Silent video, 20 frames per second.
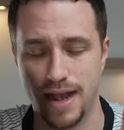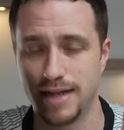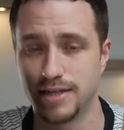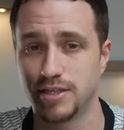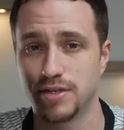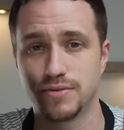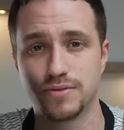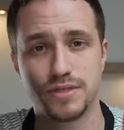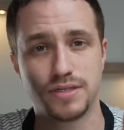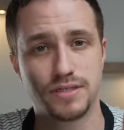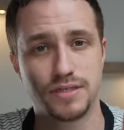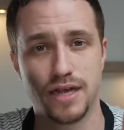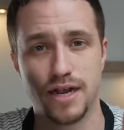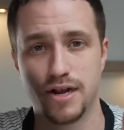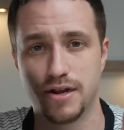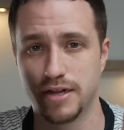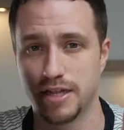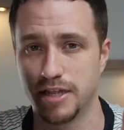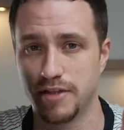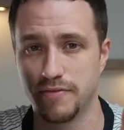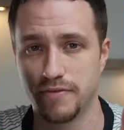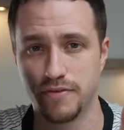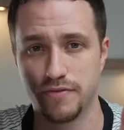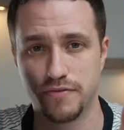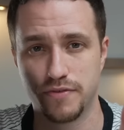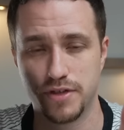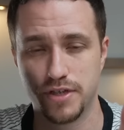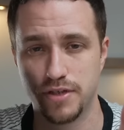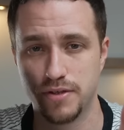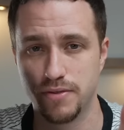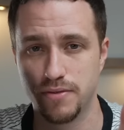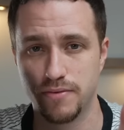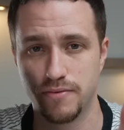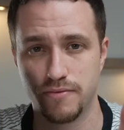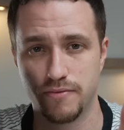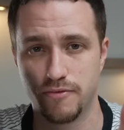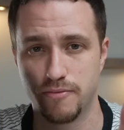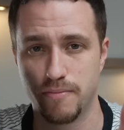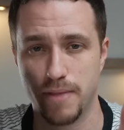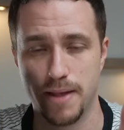I don't desire evil for you,
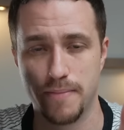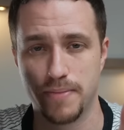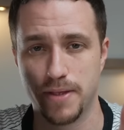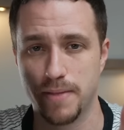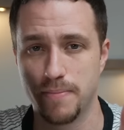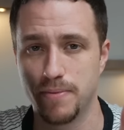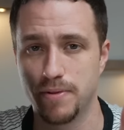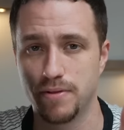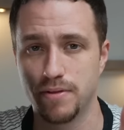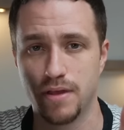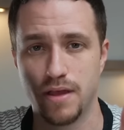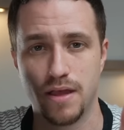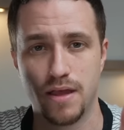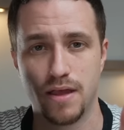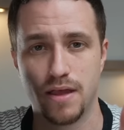for my people.